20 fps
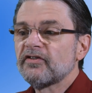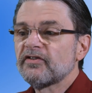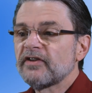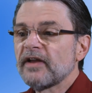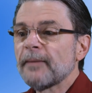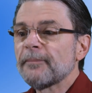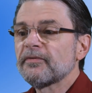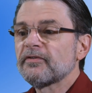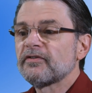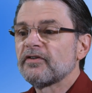
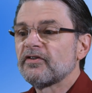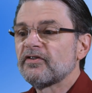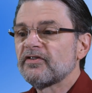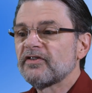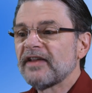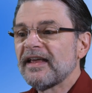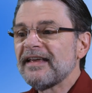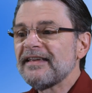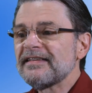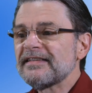steps to
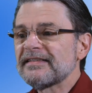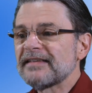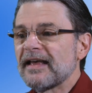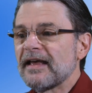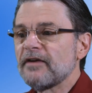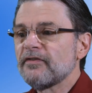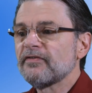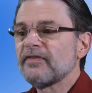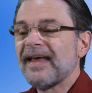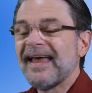stay
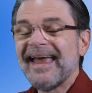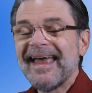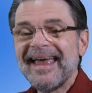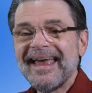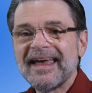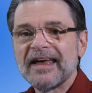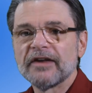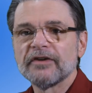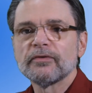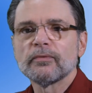safe
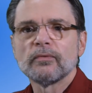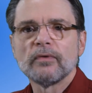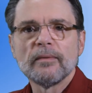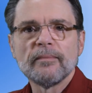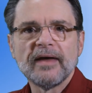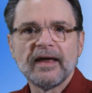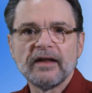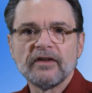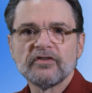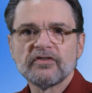and
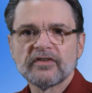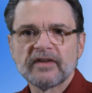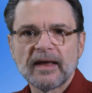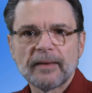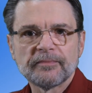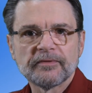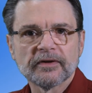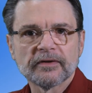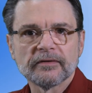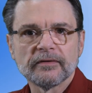remain
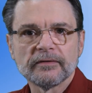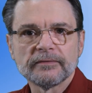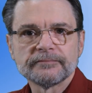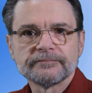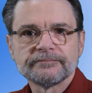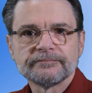skeptical.